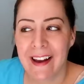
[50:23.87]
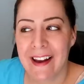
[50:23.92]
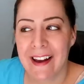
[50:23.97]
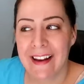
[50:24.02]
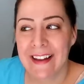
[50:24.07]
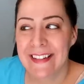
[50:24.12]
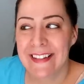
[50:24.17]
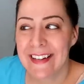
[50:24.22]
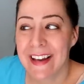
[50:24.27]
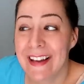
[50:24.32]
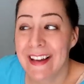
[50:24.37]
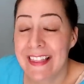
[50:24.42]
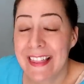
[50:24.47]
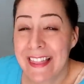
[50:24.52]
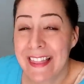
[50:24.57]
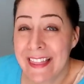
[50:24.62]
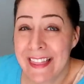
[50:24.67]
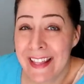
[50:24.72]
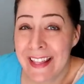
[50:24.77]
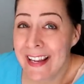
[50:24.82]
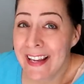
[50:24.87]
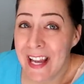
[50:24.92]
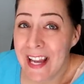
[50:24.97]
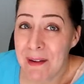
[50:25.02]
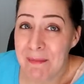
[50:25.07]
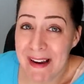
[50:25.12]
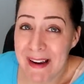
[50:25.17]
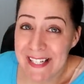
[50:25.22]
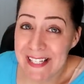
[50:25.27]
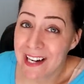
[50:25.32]
And I think
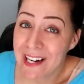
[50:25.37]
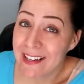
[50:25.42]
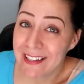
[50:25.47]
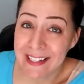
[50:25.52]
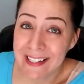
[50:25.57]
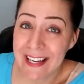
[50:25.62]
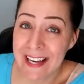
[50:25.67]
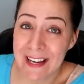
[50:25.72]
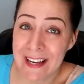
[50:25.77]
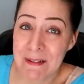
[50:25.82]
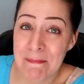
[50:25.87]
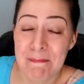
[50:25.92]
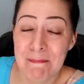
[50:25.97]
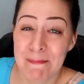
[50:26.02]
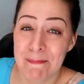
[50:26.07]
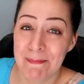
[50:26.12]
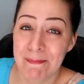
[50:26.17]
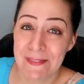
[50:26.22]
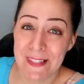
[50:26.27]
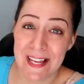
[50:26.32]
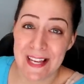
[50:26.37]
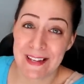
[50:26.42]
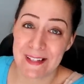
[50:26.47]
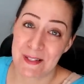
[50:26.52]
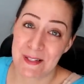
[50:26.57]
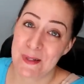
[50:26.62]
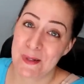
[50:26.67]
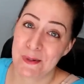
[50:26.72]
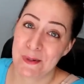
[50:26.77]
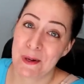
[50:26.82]
I might talk him
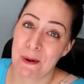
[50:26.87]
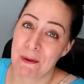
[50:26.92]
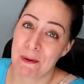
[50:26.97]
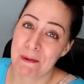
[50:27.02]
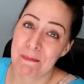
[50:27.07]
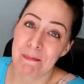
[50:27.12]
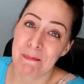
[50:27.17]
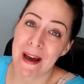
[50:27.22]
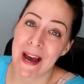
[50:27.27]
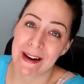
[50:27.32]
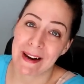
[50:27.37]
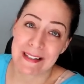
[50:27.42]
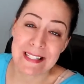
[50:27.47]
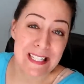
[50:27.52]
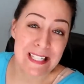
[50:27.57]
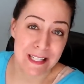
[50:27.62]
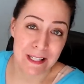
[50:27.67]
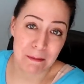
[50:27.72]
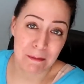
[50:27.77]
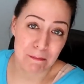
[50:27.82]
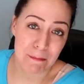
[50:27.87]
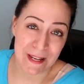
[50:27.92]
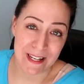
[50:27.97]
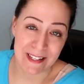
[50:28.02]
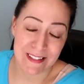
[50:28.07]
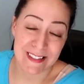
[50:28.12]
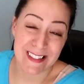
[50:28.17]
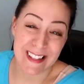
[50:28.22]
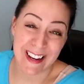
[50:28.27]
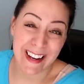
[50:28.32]
into going back to the
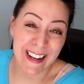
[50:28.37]
bins.